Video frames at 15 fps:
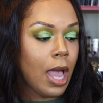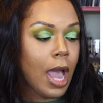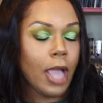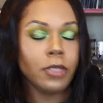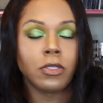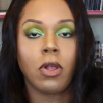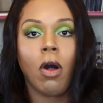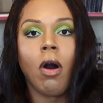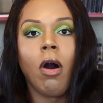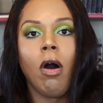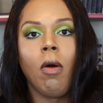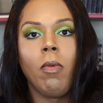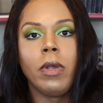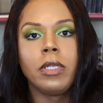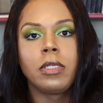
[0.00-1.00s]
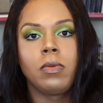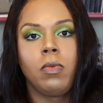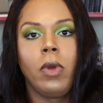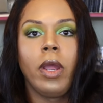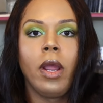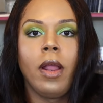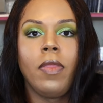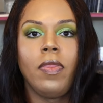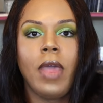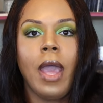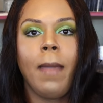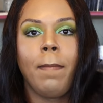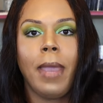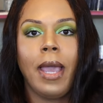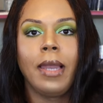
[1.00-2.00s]
I used to always wear
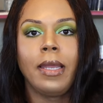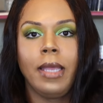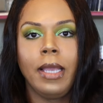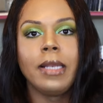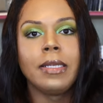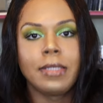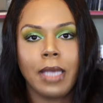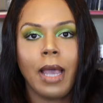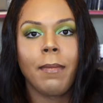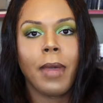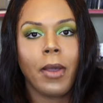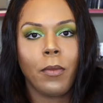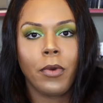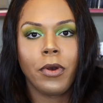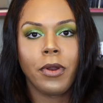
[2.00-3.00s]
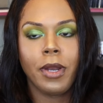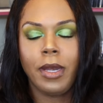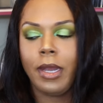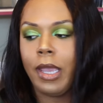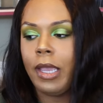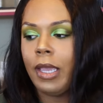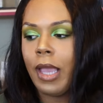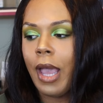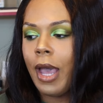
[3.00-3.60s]
that palette anytime I went on a date.